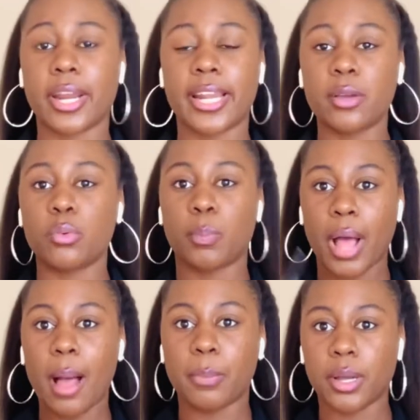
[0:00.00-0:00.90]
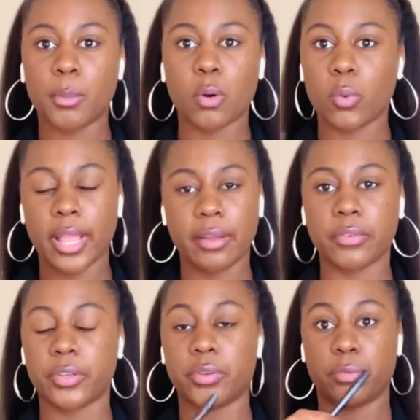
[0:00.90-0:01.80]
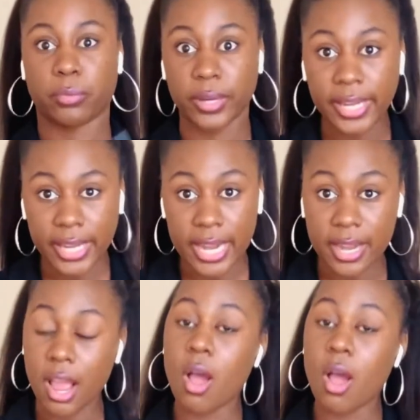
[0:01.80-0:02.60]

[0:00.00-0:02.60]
and it will pop up on whatever you've written